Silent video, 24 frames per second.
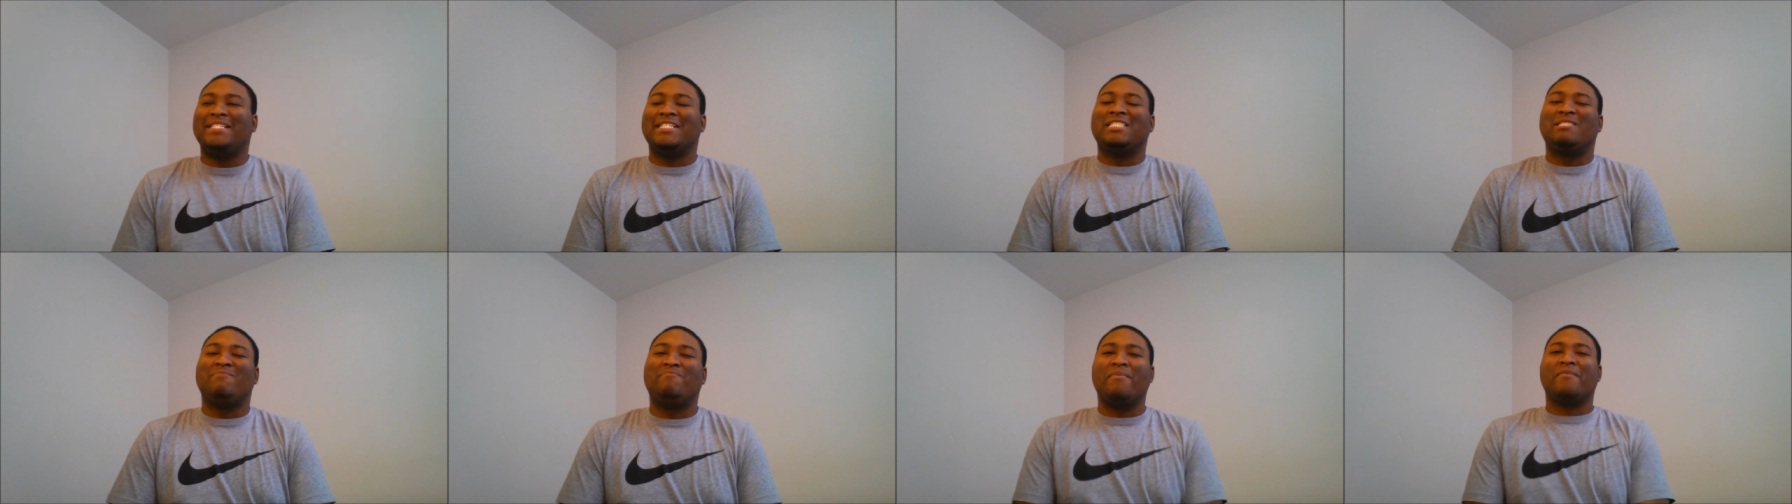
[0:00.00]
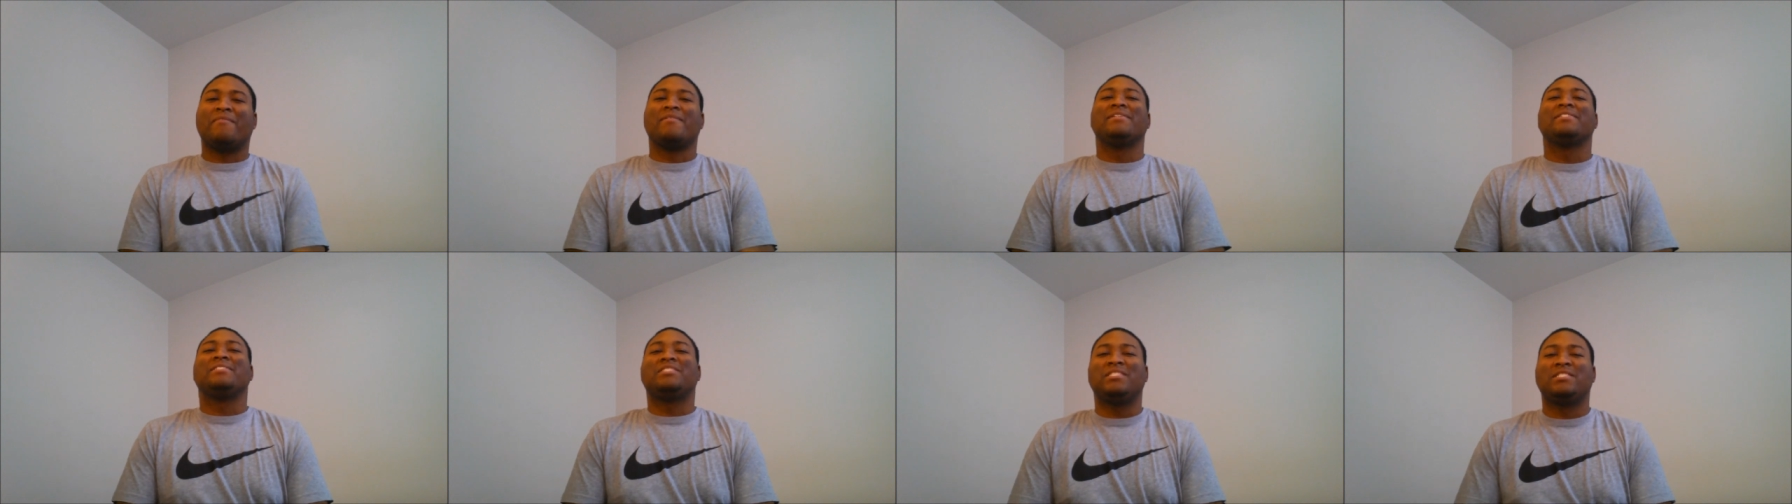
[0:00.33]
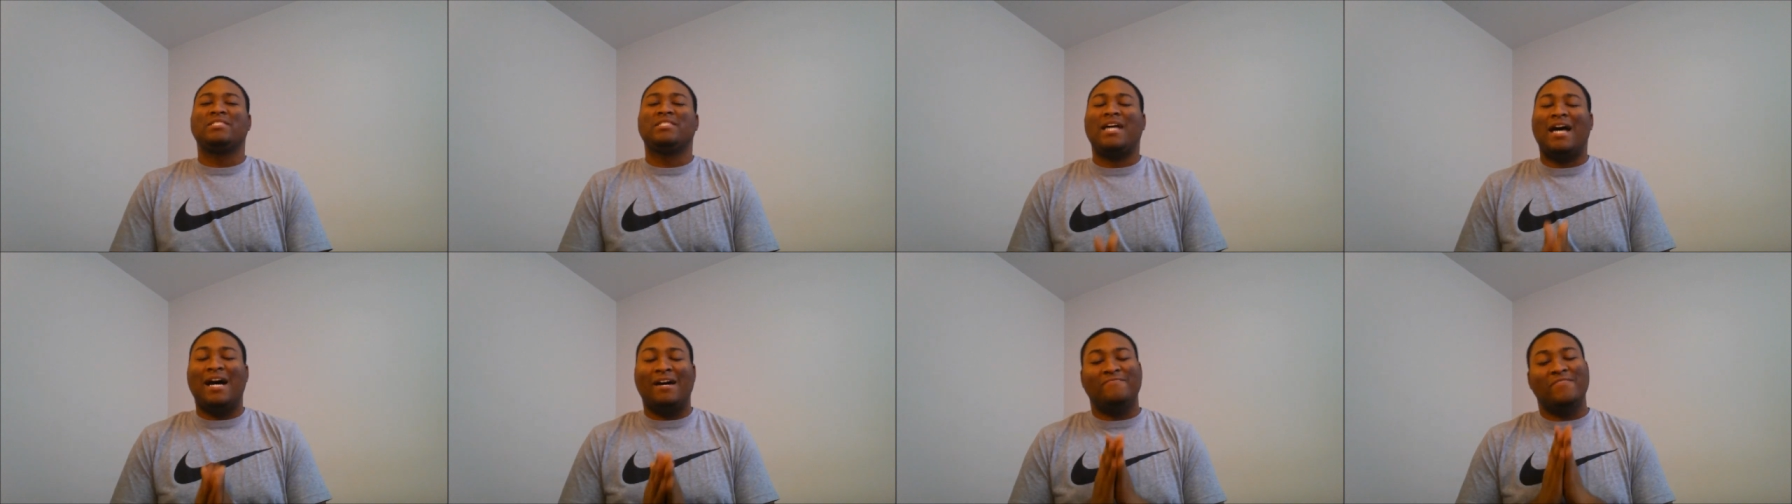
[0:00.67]

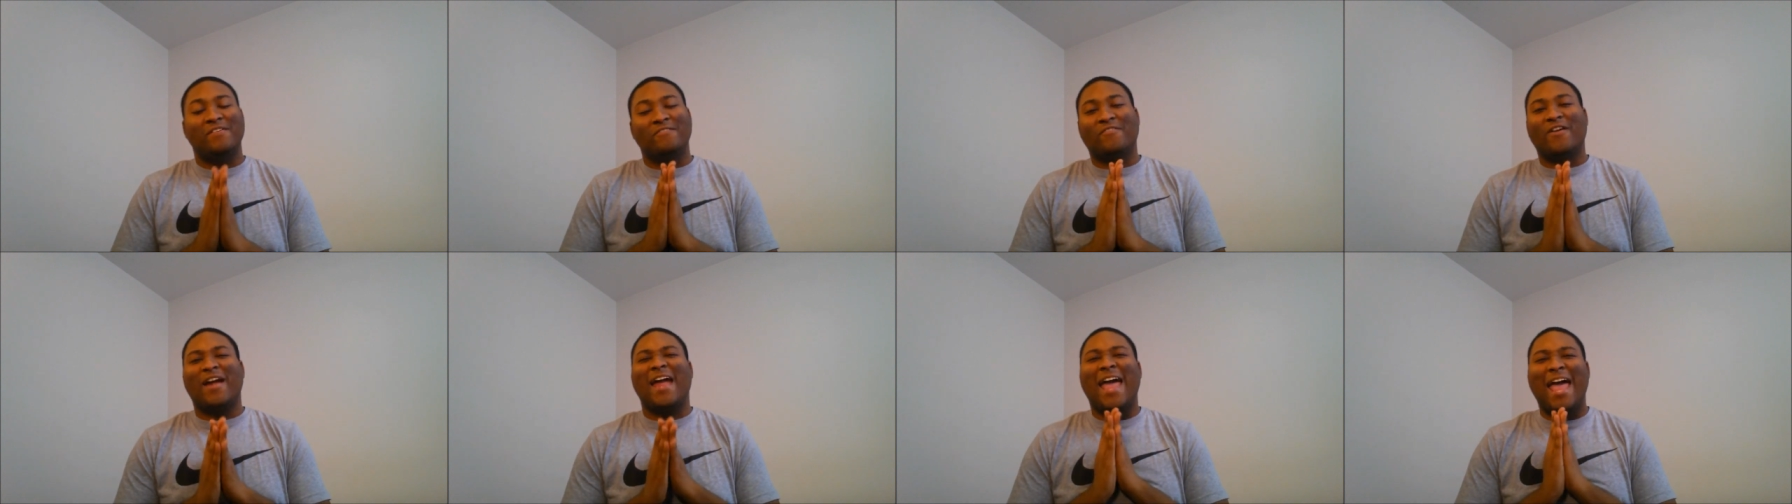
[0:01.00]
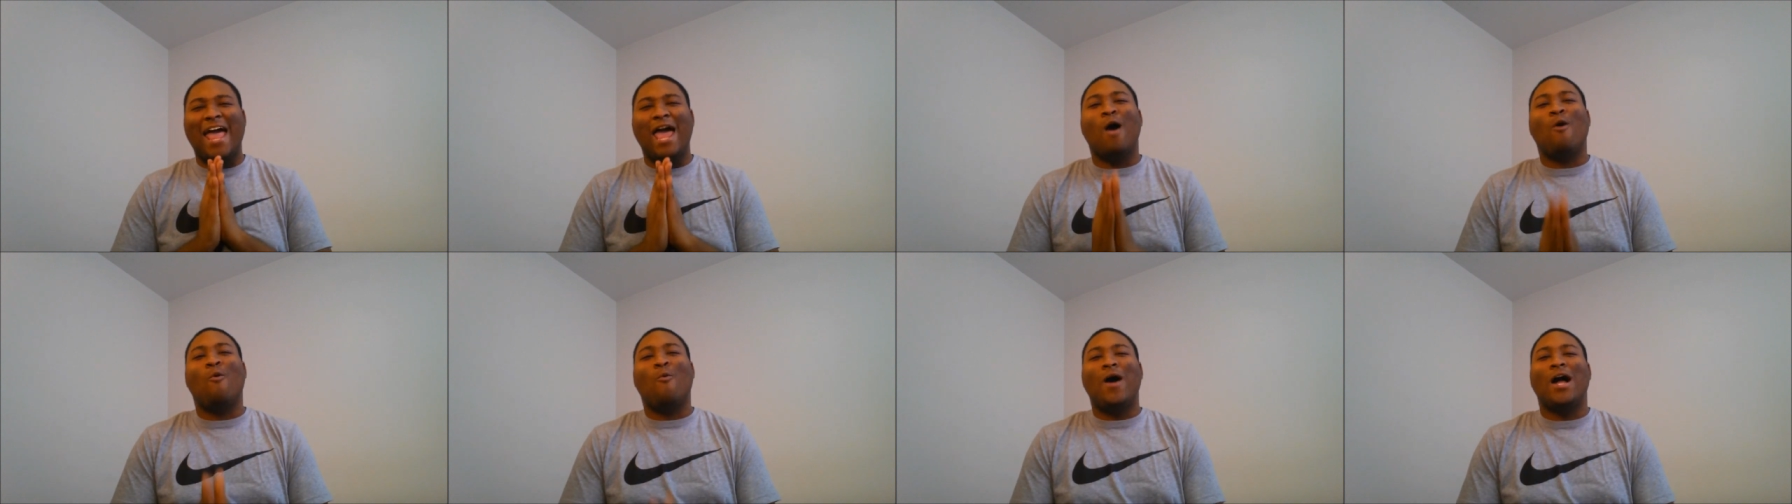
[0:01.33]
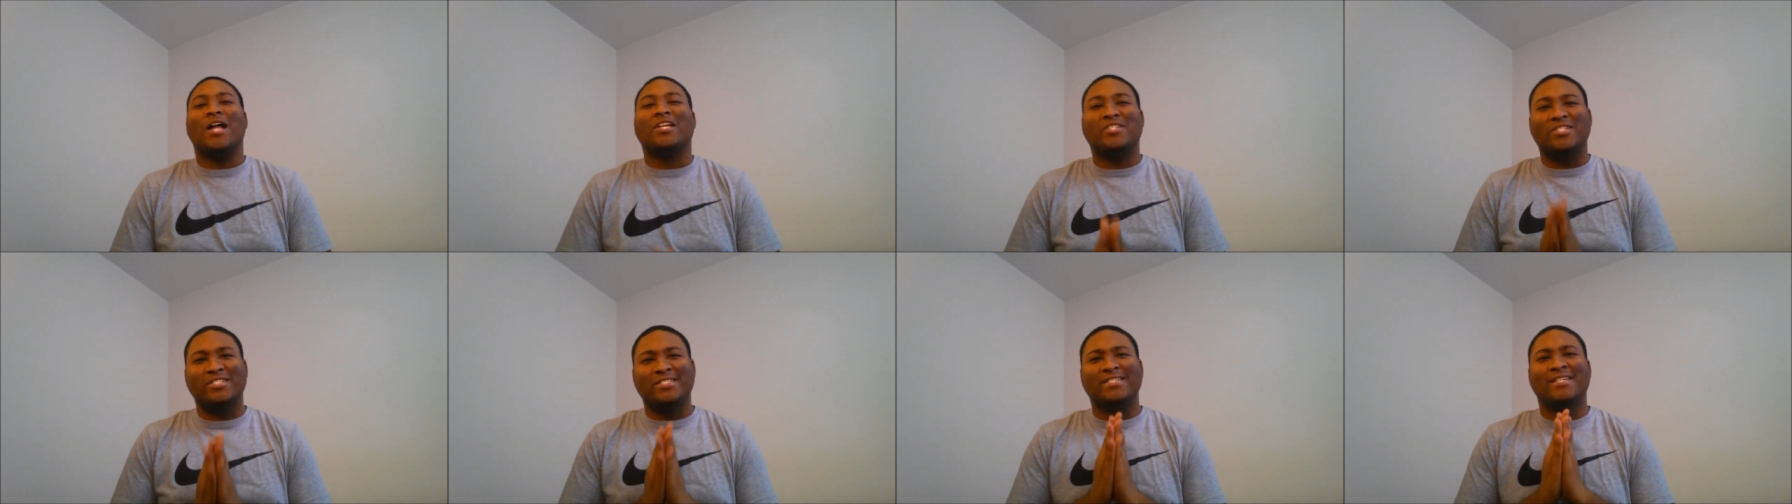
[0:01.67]
experiences I've ever had
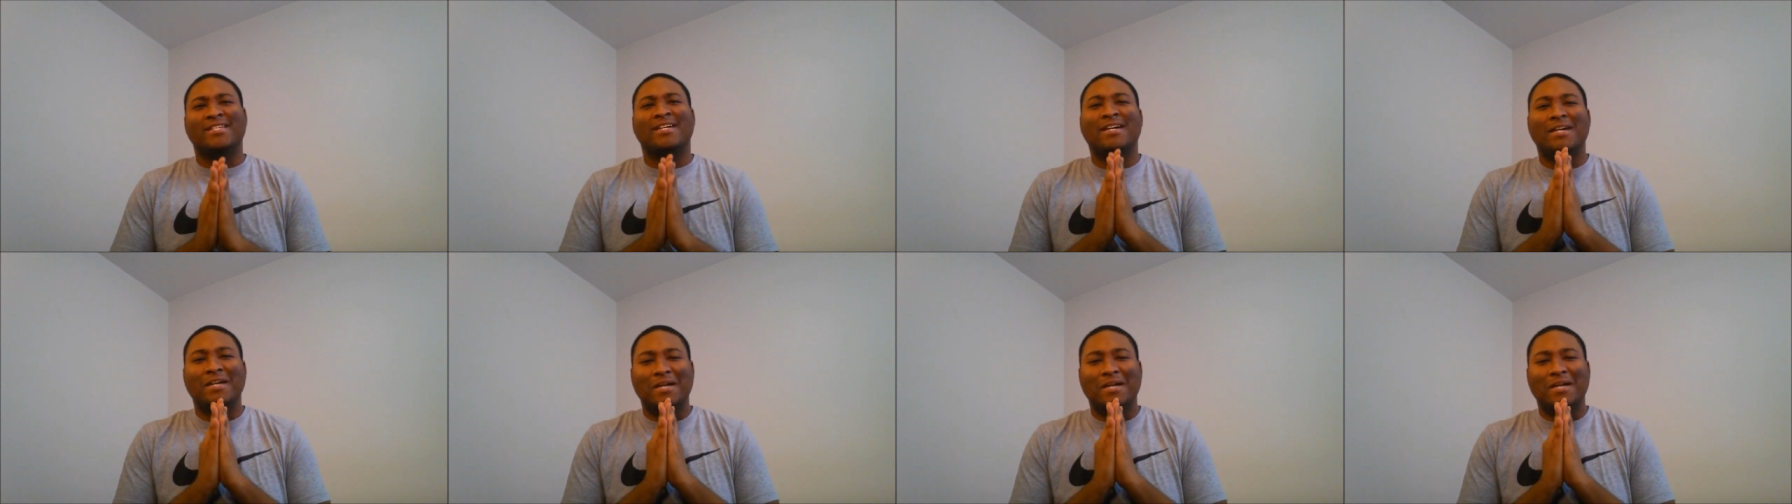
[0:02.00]
watching